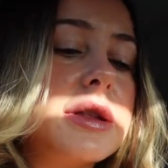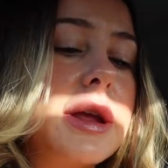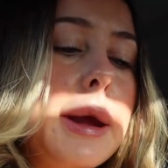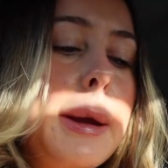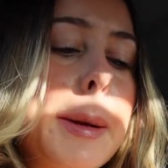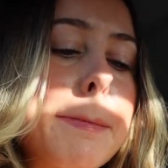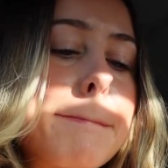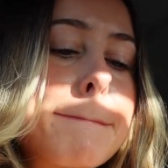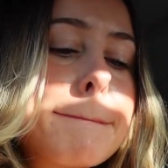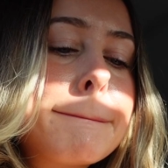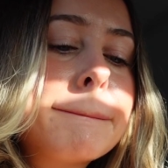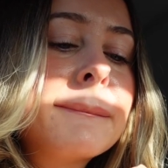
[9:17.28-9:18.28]
I think,
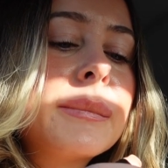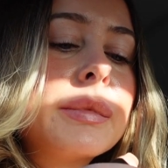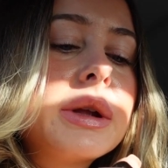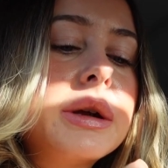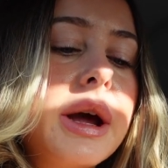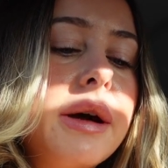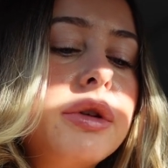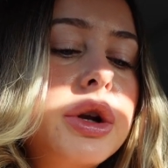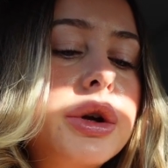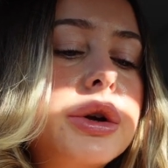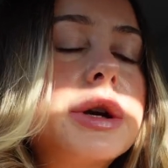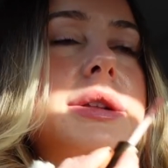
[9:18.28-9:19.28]
and have a
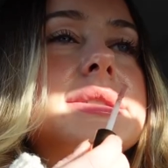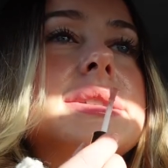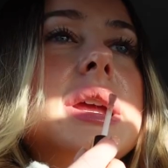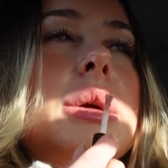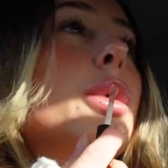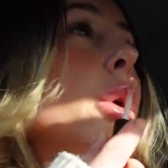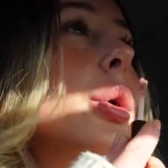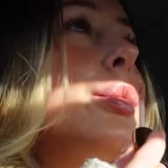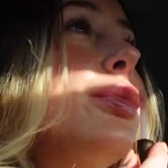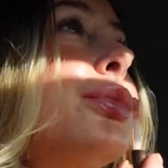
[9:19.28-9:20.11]
look and see what